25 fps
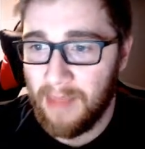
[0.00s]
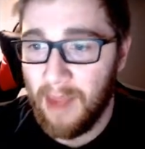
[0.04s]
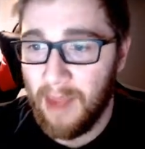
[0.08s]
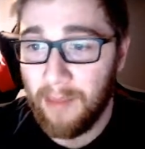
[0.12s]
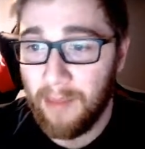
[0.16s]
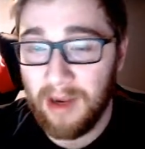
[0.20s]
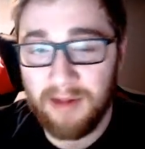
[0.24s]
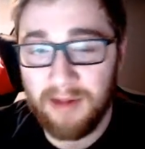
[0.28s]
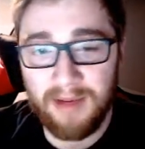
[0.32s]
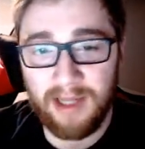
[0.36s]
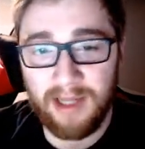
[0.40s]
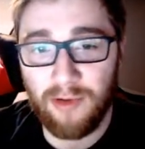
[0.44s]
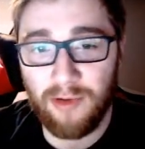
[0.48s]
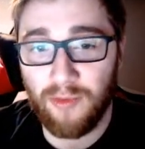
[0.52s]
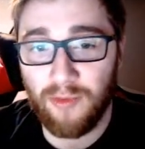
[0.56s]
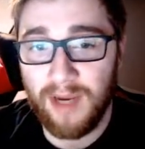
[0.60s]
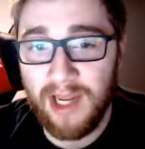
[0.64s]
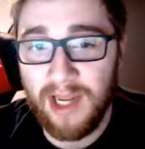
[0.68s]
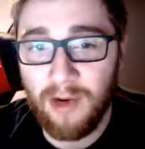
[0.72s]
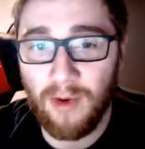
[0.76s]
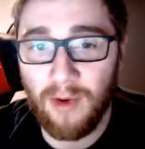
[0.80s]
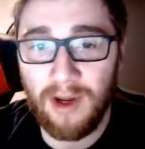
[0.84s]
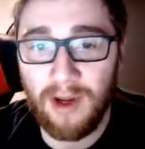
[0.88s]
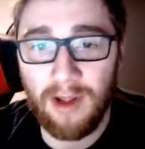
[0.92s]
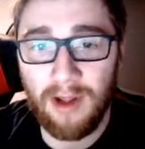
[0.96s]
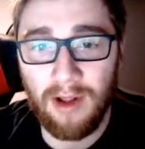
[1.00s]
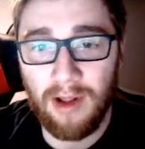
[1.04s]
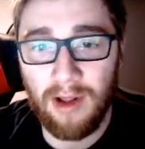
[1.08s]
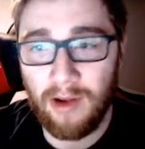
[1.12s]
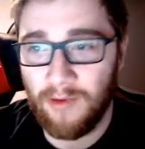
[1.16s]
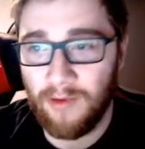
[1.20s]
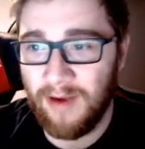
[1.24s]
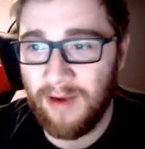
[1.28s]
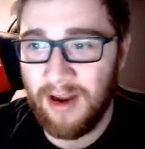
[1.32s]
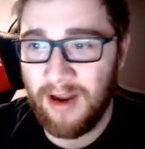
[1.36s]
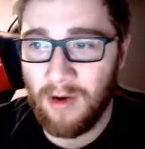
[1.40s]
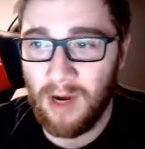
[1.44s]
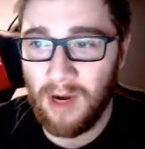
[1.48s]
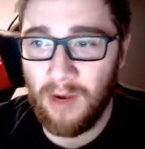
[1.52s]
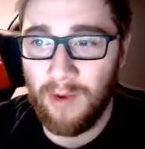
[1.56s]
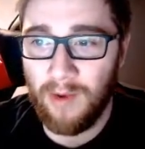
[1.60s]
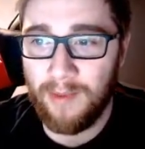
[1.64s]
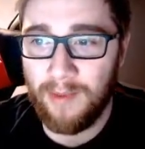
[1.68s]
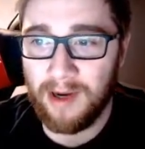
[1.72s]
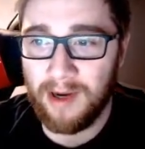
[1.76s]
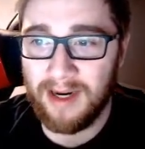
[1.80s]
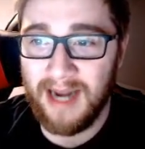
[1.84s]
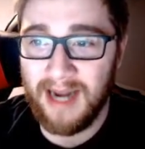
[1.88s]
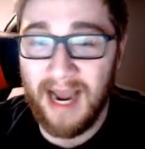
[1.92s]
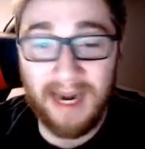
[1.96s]
brings me to recoil. Recoil, we
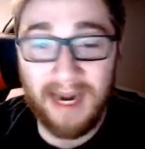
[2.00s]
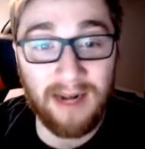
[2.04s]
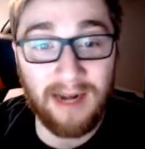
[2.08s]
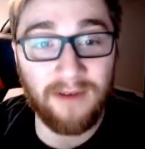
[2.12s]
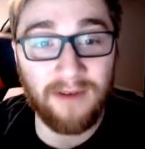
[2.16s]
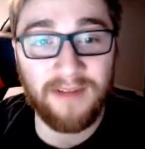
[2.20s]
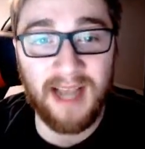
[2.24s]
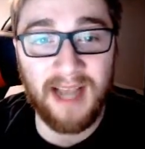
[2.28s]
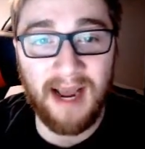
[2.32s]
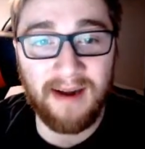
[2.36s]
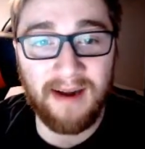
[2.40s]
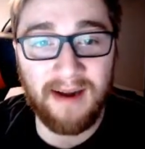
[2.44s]
put a 9 out of 10.